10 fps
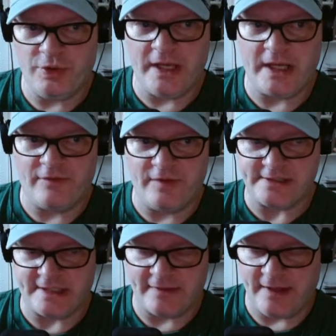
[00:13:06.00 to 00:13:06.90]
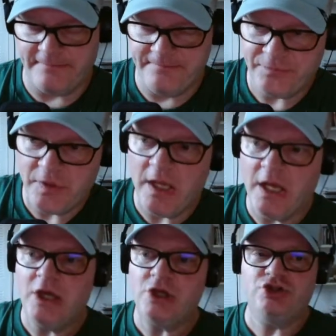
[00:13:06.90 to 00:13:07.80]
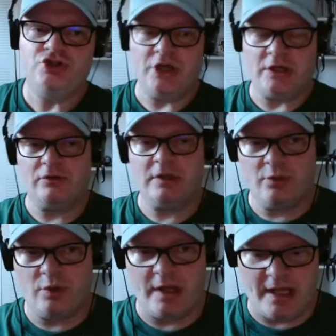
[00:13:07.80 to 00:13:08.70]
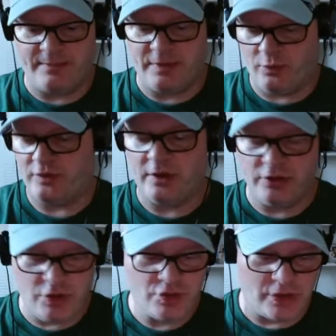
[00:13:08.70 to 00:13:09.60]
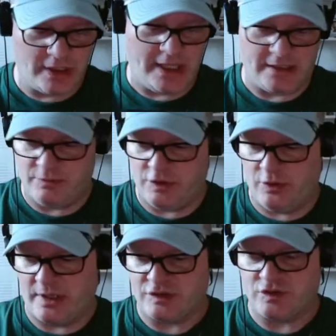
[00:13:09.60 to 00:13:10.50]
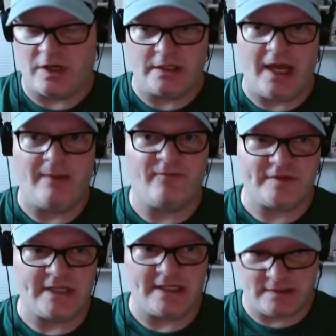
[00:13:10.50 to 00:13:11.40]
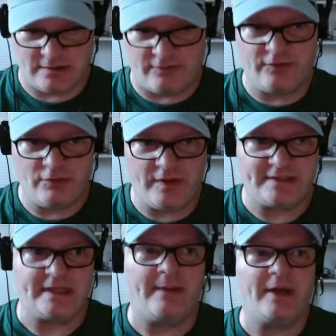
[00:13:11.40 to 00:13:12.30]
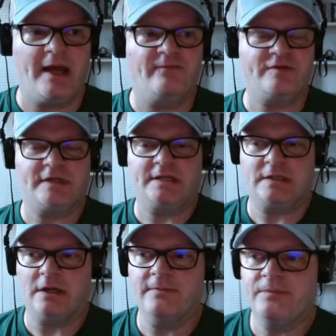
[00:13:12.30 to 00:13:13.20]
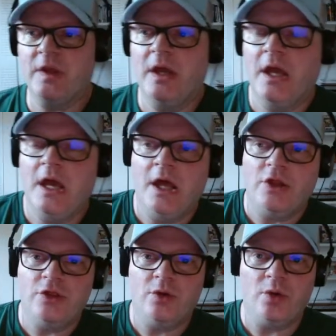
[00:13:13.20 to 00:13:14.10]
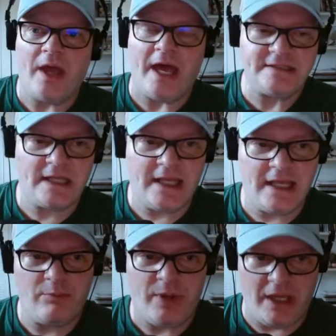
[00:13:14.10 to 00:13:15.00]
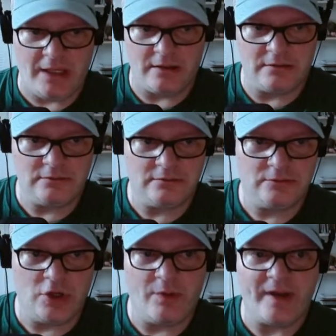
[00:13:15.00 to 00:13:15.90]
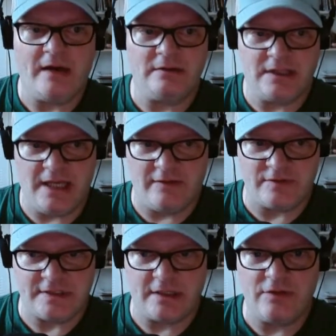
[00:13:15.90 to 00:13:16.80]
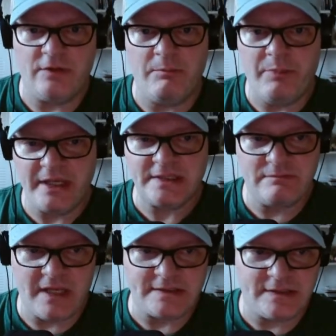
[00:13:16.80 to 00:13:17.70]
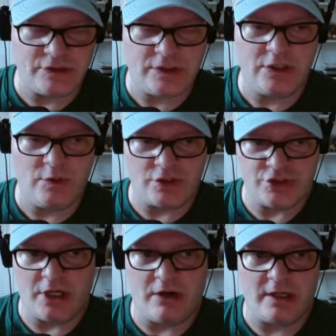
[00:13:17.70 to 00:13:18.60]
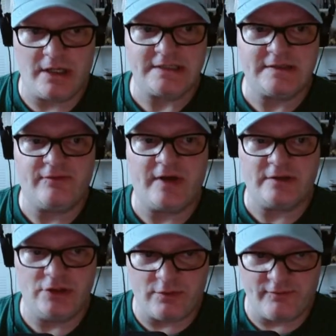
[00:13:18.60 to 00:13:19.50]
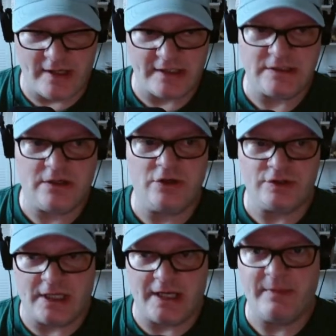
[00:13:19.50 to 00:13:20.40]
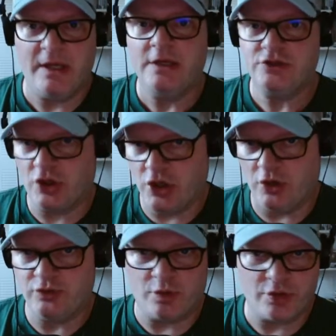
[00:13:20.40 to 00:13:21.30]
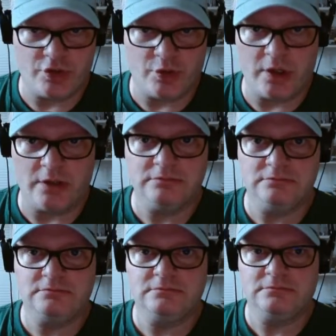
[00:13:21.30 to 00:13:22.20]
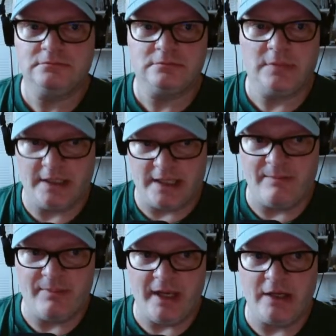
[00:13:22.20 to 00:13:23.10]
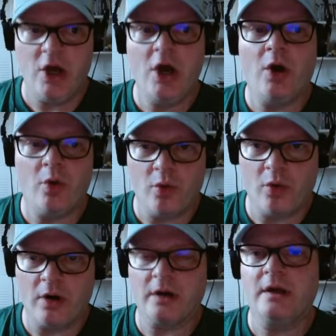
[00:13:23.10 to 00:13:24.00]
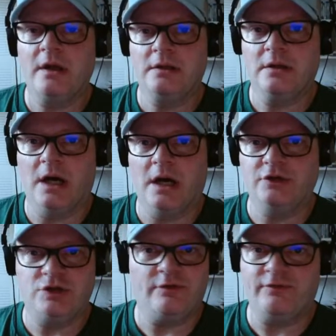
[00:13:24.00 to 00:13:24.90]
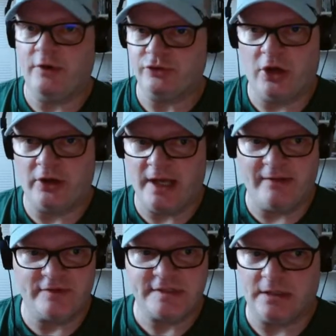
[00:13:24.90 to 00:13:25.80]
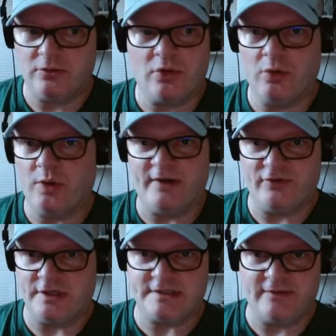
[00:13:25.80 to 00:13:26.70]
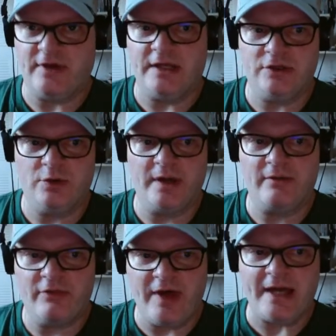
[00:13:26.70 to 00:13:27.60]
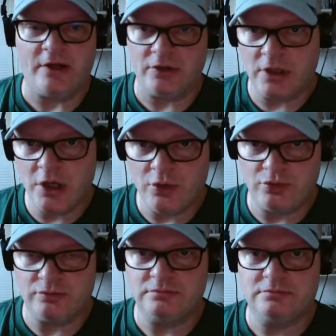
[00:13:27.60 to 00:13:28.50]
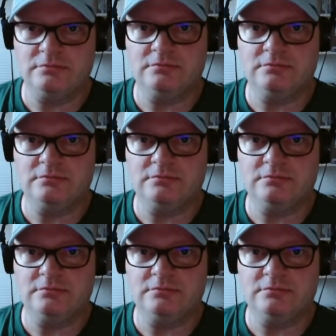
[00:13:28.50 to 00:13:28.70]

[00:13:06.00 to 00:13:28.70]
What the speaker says: playing and things like that. Generally, what they'll usually end up doing is try to emphasize the few things that I'm going to emphasize here. As a campaigner going out and canvassing, the biggest message that you are sharing is the fact that you are volunteering your time to go door to door and campaign, or do the phone call canvassing, or whatever it is they've got you doing. That alone